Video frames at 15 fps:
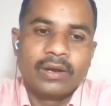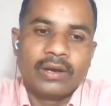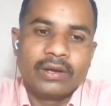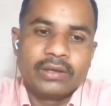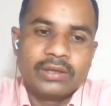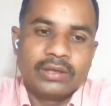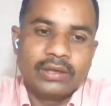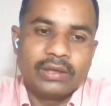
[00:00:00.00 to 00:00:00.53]

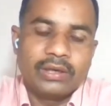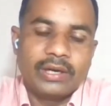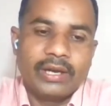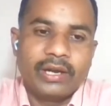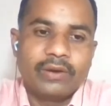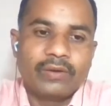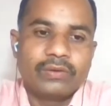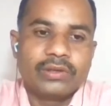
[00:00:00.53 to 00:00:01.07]
Here I
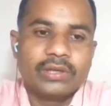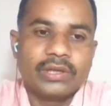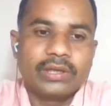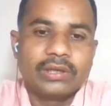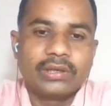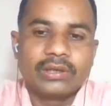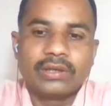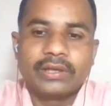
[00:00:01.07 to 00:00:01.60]
have
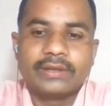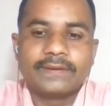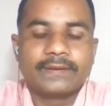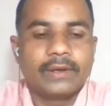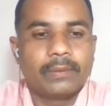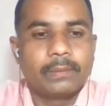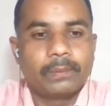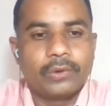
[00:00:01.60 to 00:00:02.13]
taken
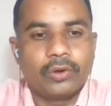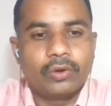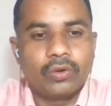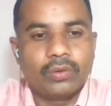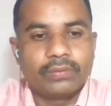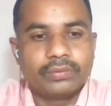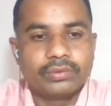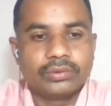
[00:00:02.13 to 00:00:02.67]

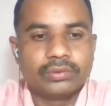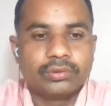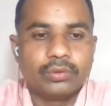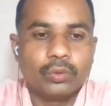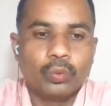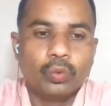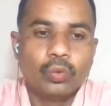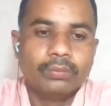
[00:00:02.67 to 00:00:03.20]
example of
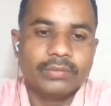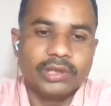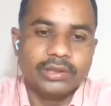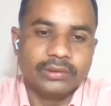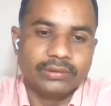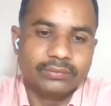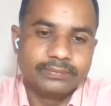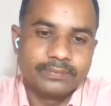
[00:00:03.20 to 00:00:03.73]

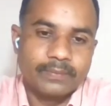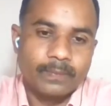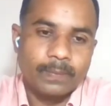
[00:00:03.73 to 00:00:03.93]
woman.